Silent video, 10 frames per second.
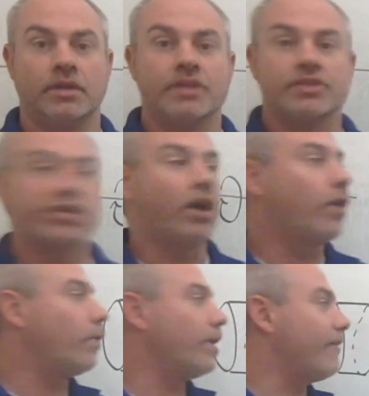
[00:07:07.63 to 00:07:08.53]

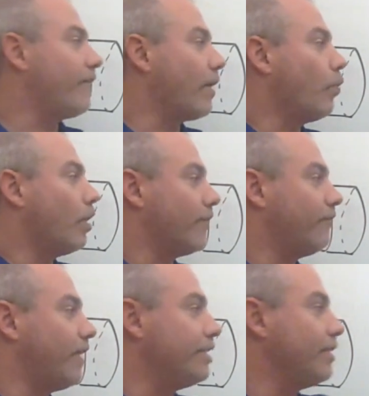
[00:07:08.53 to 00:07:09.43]
So if I want to
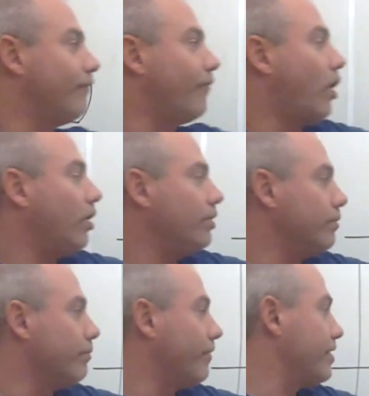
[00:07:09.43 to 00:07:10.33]
find the
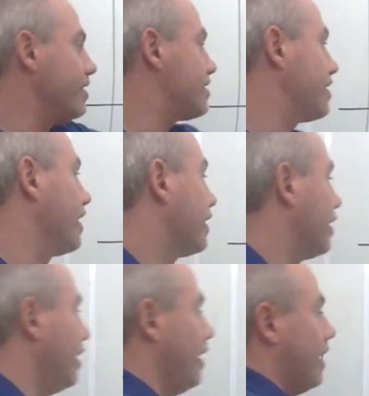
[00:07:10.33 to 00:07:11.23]
volume of this thing,
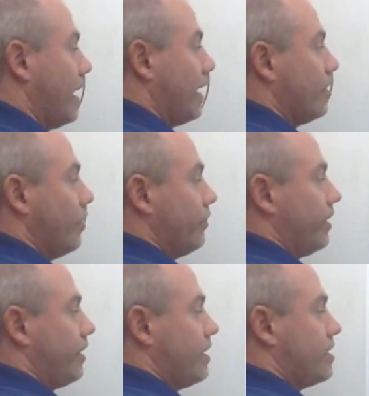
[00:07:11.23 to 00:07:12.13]
and I know
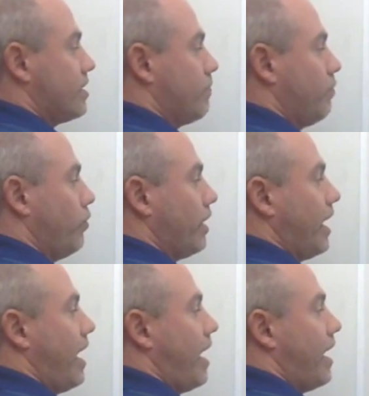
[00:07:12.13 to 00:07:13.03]
that this is a point
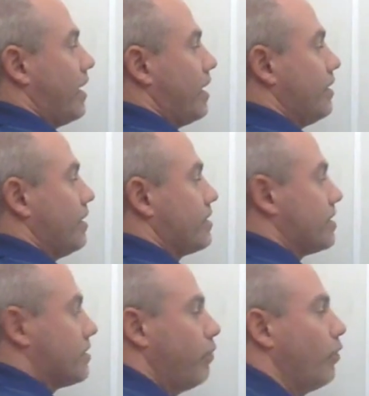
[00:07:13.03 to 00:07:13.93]
A and this
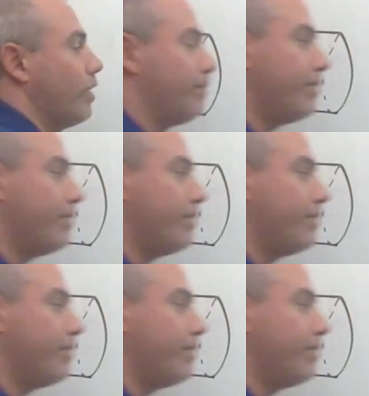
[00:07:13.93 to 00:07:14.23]
is a point